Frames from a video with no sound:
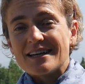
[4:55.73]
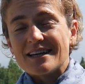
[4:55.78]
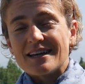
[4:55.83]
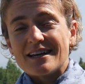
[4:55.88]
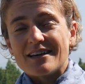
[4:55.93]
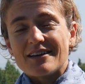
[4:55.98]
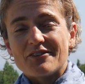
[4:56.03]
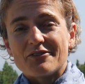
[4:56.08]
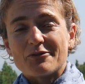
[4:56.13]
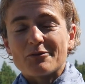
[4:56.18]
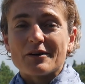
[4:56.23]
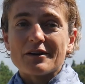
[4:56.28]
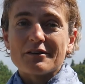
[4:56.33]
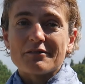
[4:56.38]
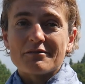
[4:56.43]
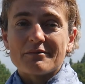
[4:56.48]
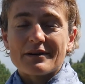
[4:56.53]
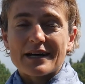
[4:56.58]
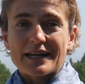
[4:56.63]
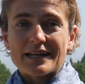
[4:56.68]
is one
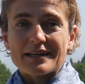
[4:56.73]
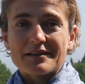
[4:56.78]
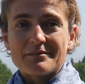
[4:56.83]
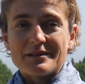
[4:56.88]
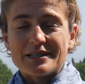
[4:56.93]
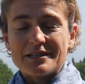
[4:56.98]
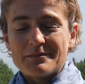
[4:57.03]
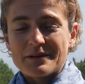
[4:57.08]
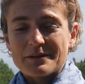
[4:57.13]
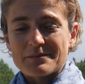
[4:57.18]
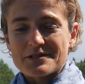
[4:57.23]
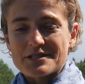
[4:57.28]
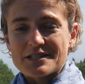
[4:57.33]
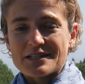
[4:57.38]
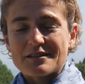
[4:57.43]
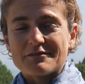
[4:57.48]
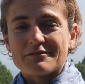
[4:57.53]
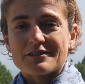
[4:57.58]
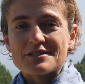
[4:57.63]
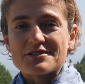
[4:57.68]
of my committee members and
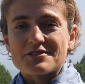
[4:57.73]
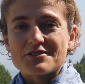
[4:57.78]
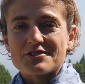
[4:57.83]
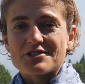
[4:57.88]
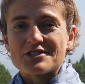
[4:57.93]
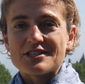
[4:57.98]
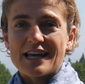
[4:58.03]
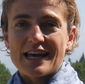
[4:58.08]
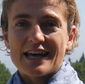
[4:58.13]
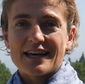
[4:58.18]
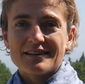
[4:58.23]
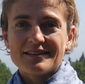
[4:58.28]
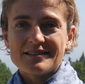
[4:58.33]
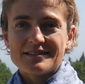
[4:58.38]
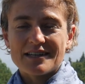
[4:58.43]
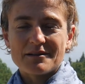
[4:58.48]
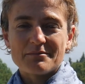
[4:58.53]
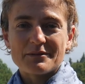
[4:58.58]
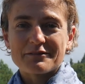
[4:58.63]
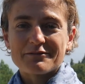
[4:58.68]
advisors, Dan
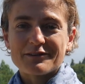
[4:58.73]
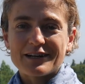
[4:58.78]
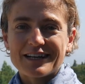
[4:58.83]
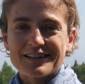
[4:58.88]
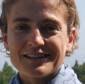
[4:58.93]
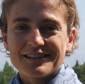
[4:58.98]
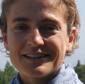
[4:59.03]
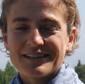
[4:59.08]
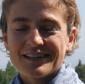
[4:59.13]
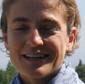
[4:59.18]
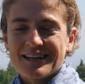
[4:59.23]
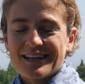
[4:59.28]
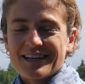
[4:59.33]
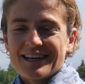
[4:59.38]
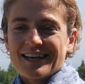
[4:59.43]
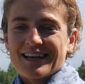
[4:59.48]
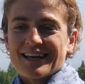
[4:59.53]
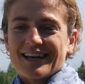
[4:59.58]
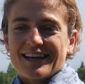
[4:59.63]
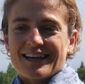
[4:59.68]
McFadden.
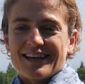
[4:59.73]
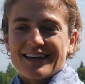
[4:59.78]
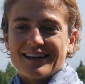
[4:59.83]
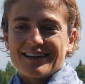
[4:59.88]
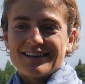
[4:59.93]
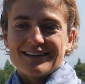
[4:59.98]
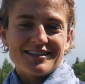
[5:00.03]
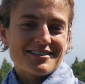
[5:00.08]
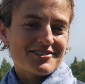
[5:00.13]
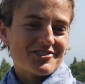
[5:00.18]
And